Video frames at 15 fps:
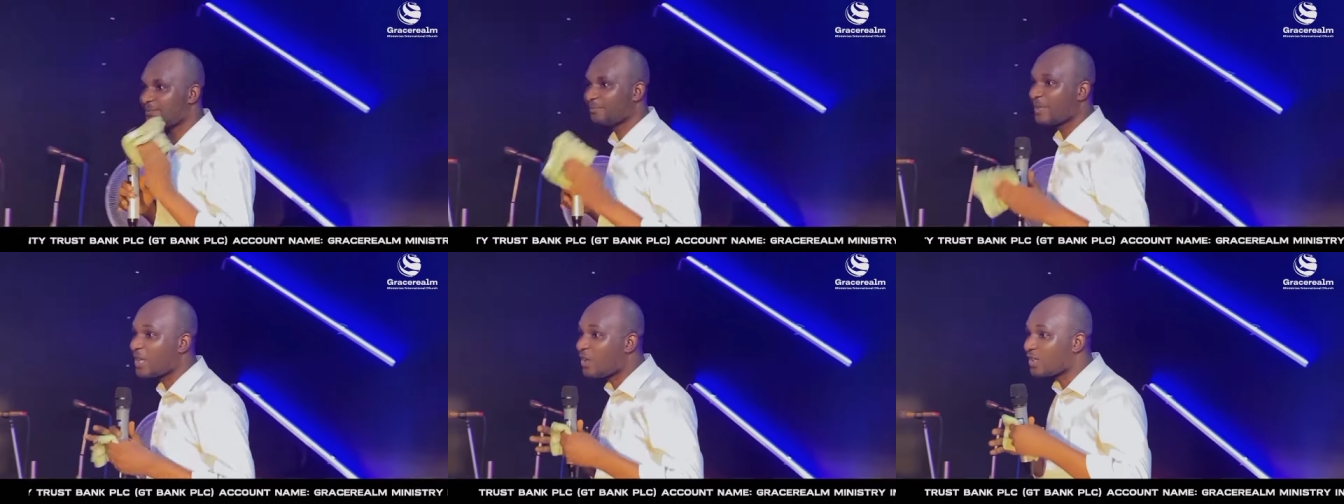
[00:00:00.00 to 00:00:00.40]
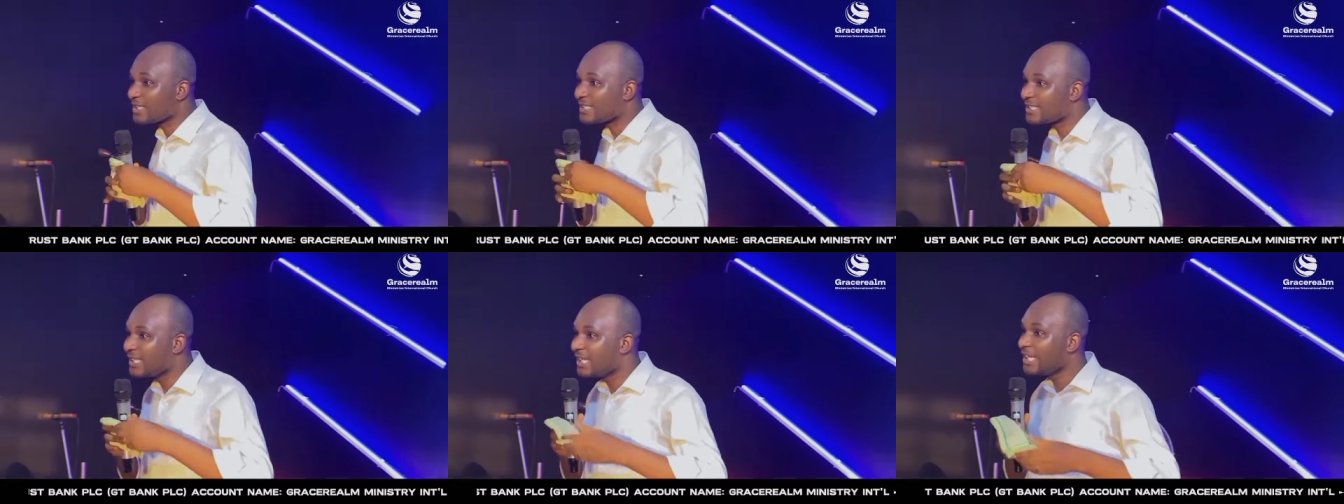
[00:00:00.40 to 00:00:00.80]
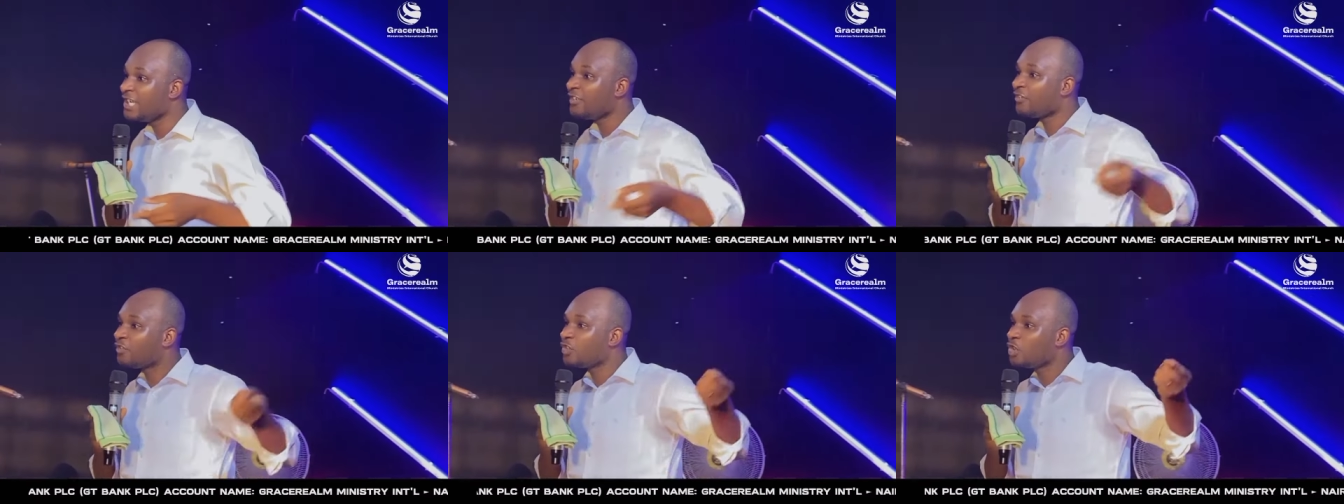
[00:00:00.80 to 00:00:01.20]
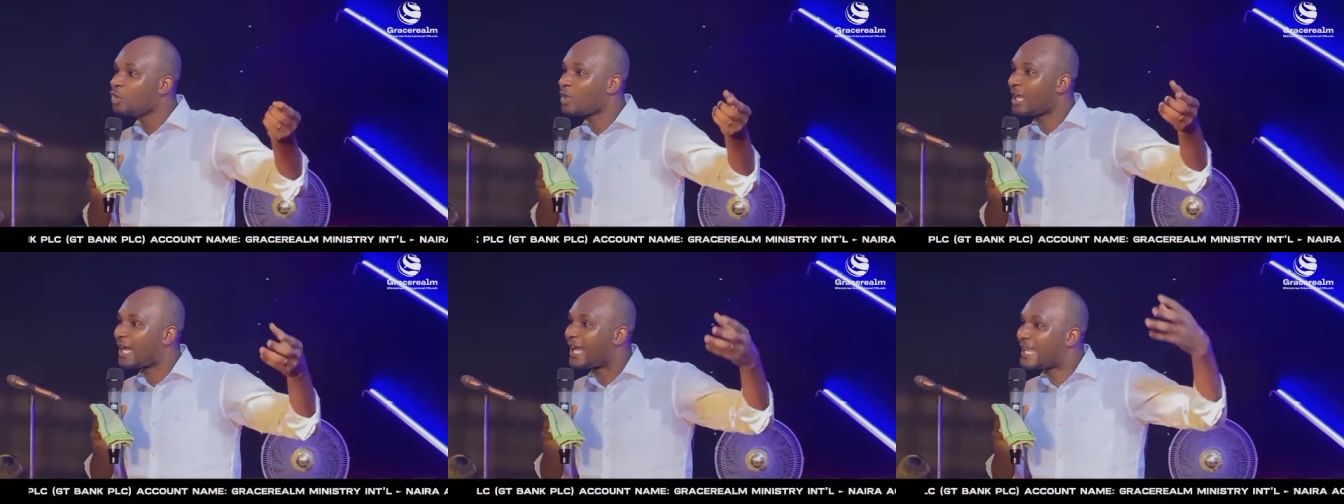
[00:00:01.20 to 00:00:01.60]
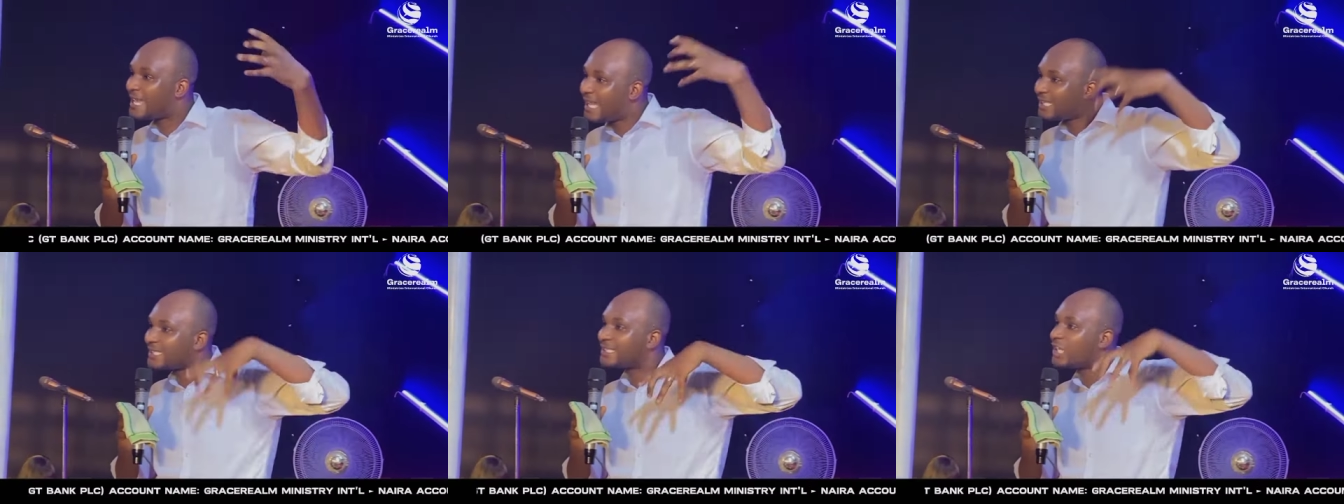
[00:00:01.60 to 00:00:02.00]
Because if you can
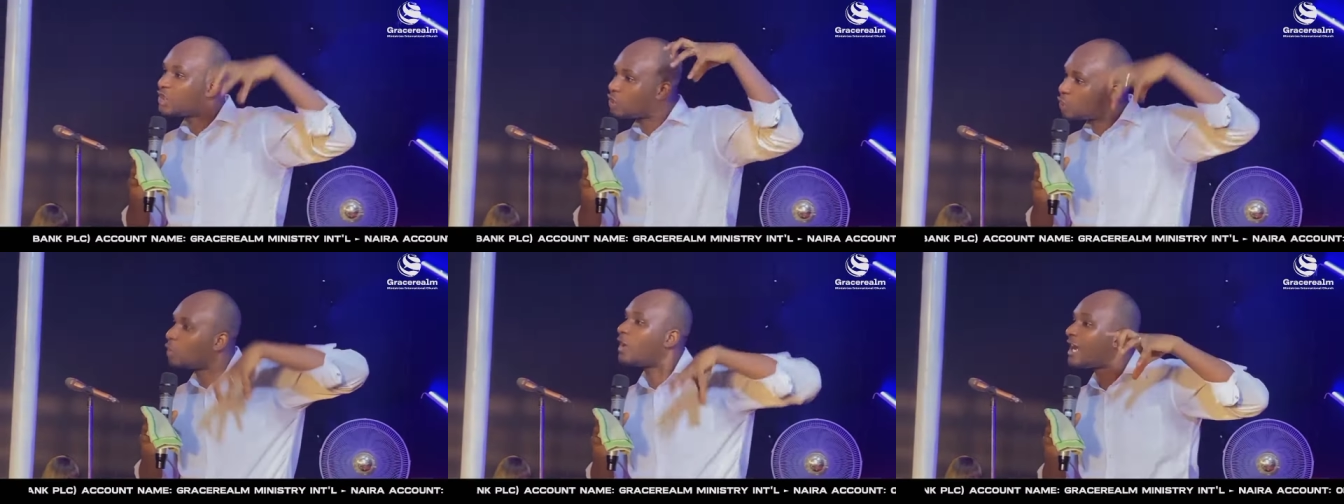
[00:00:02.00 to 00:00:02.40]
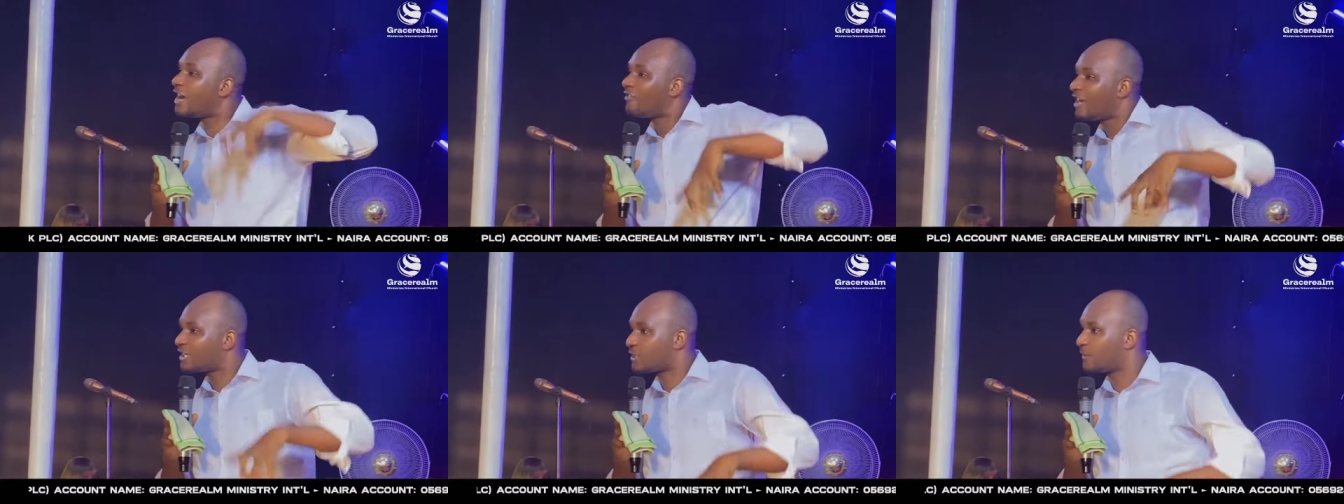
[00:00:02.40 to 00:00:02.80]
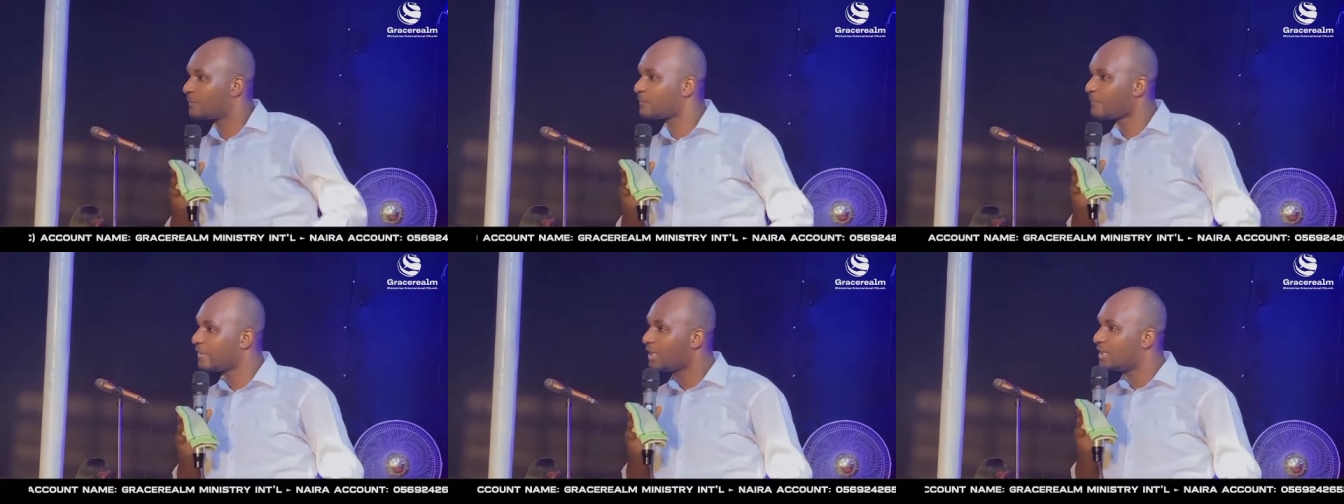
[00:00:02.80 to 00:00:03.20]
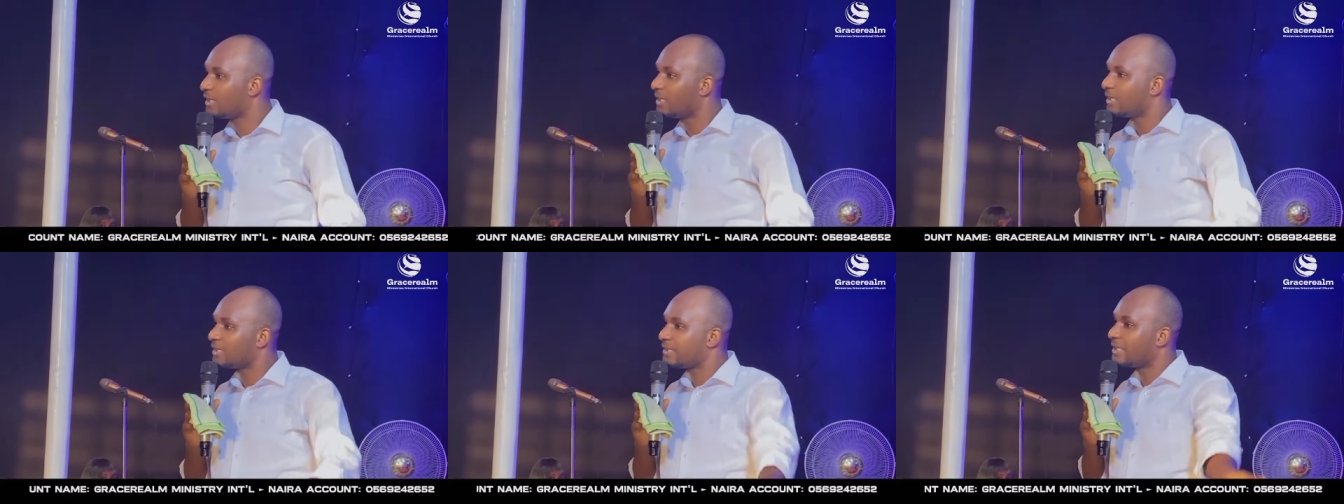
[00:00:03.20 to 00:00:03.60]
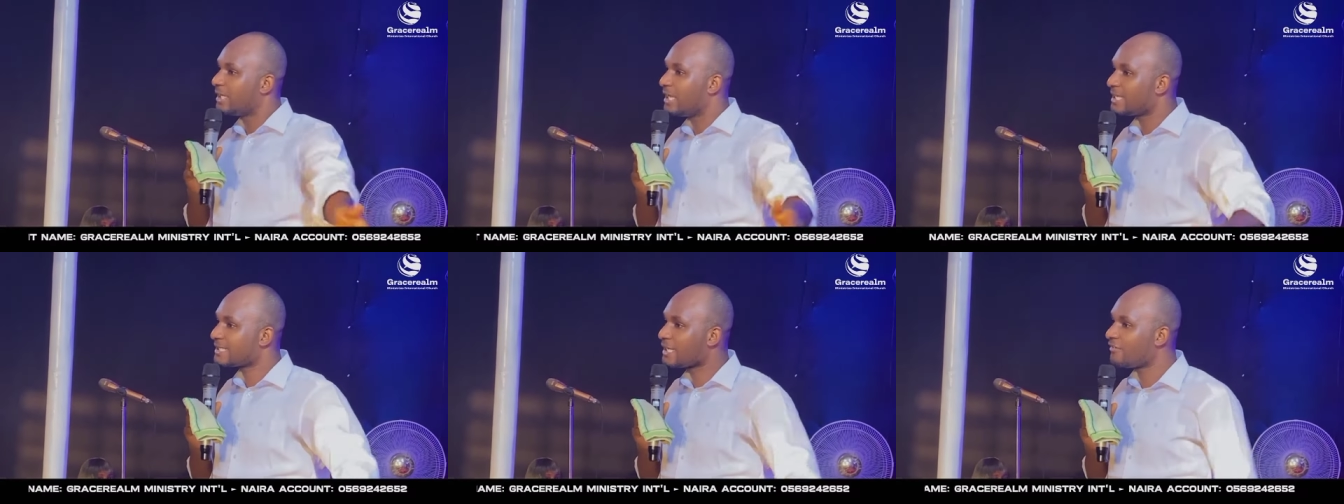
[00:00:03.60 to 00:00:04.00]
get the stronger version, the
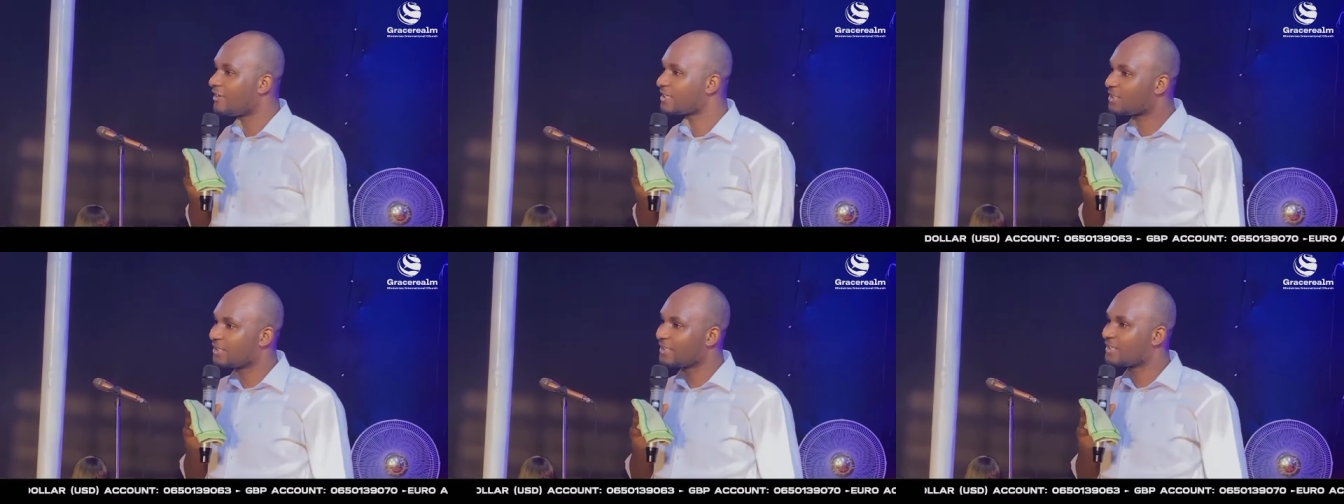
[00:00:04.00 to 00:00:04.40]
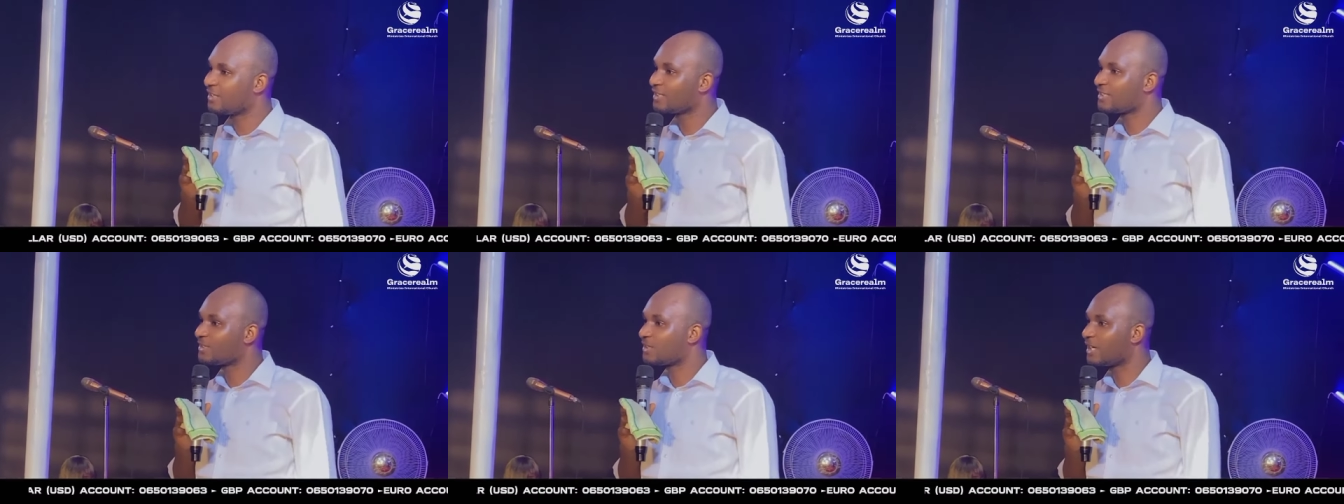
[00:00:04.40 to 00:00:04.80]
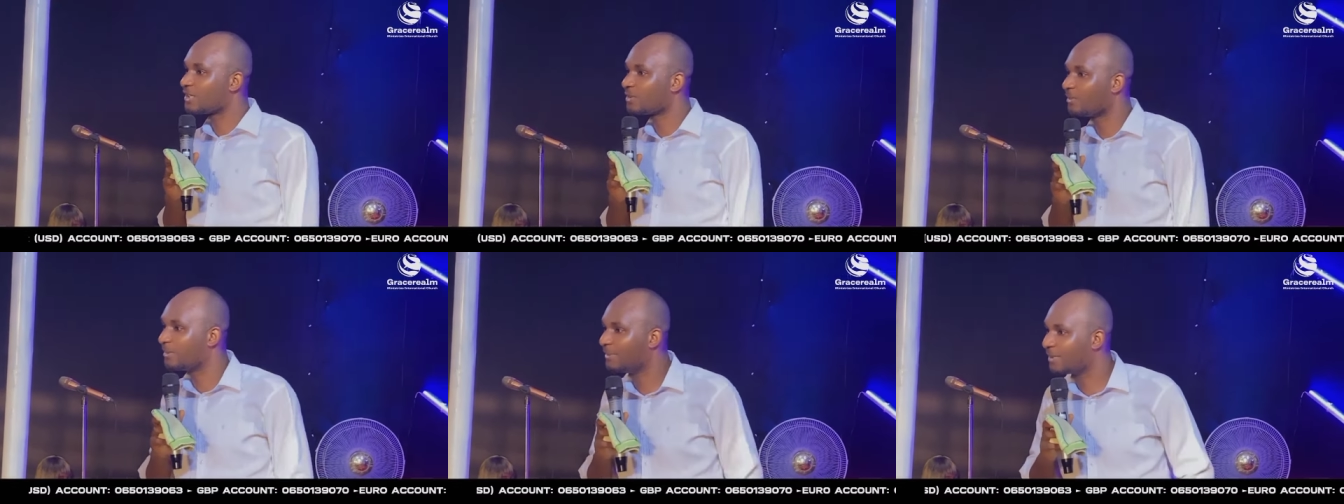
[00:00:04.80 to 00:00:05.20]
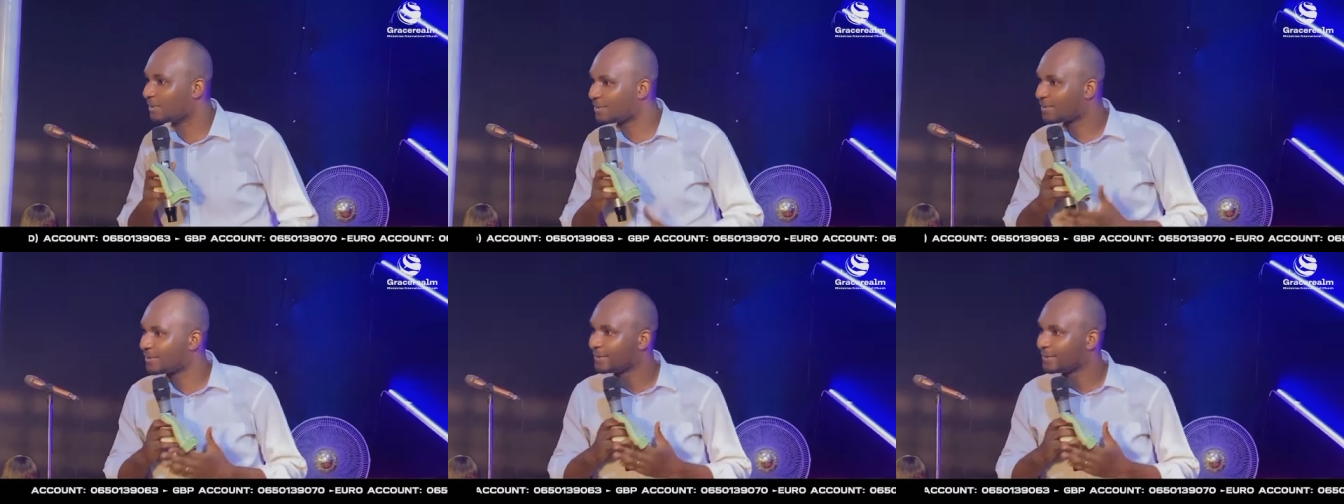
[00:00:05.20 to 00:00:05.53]
lesser version is nothing to write home about.